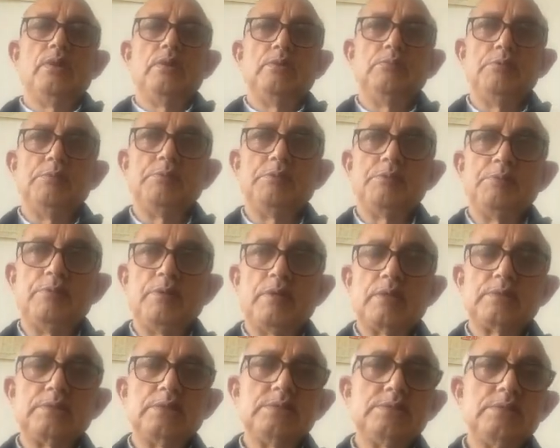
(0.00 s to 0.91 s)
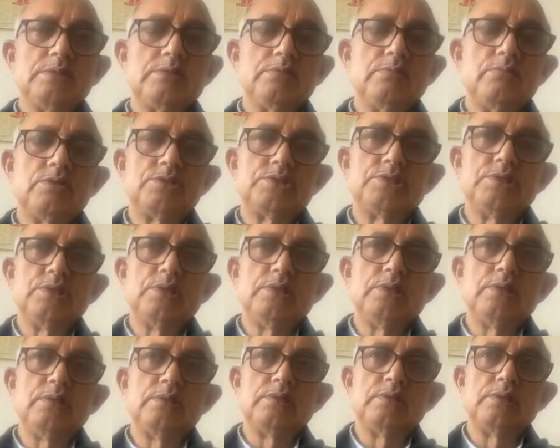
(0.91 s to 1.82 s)
Vivid Bharati is a
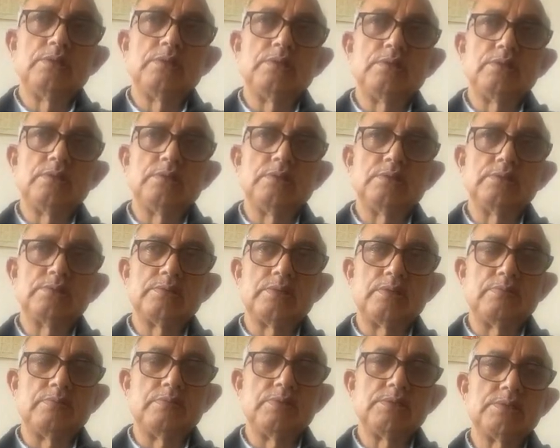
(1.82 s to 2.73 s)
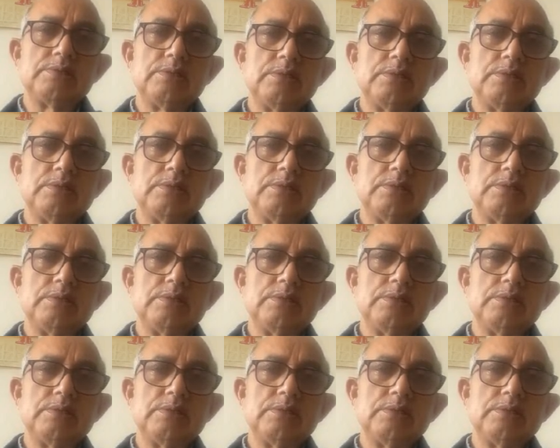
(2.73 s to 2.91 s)
commercial service,